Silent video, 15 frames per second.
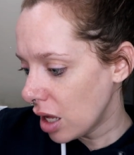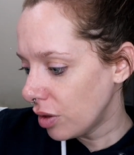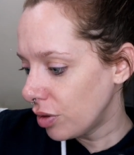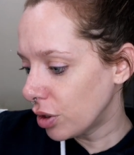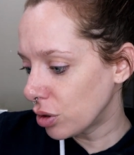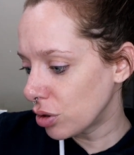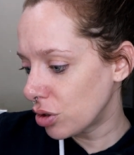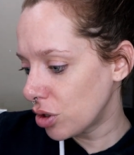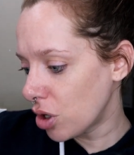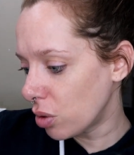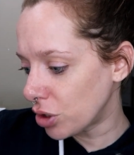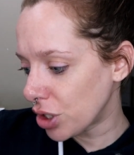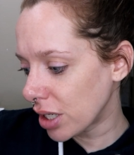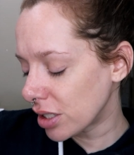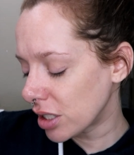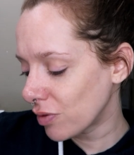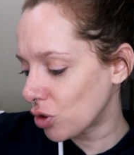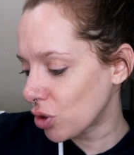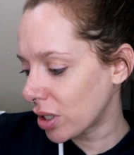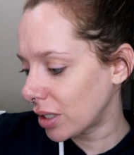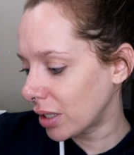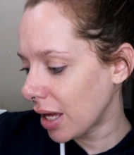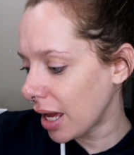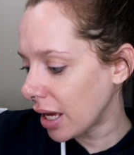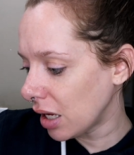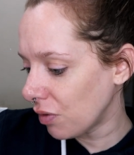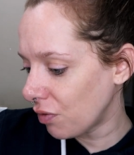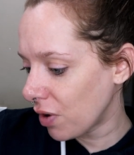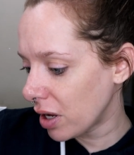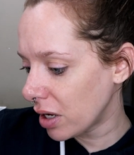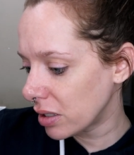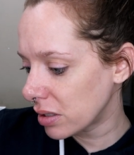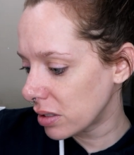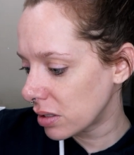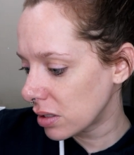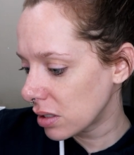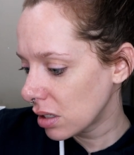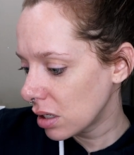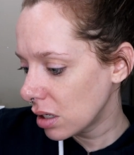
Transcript: There's no chance of dreaded cakey face,